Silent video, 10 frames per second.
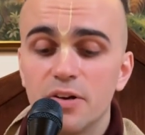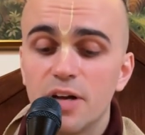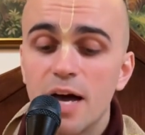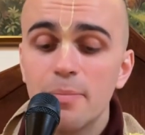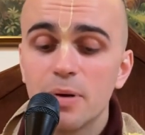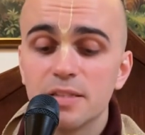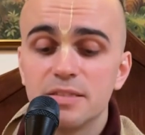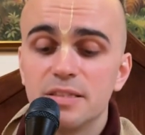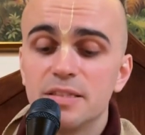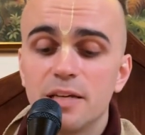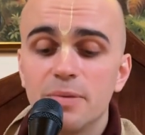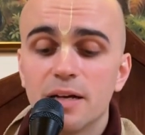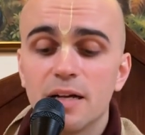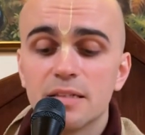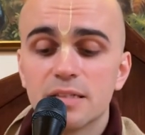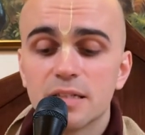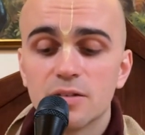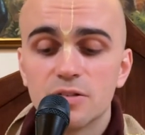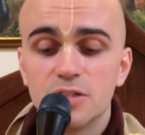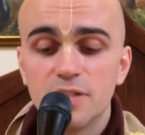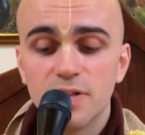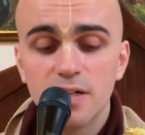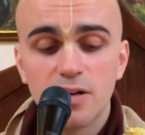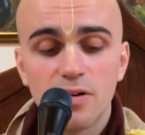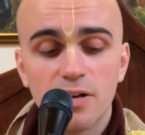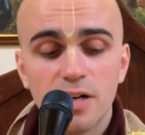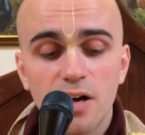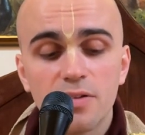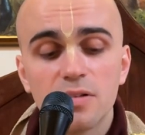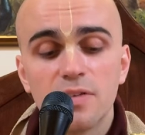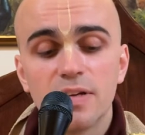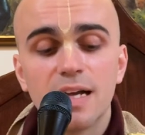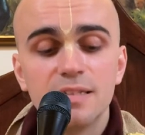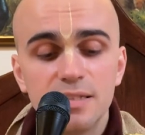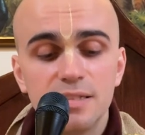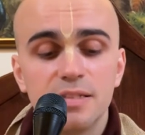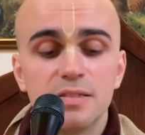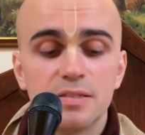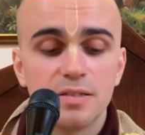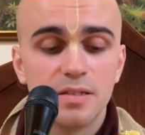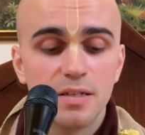are not present in demigods like Lord Shiva or in other living entities.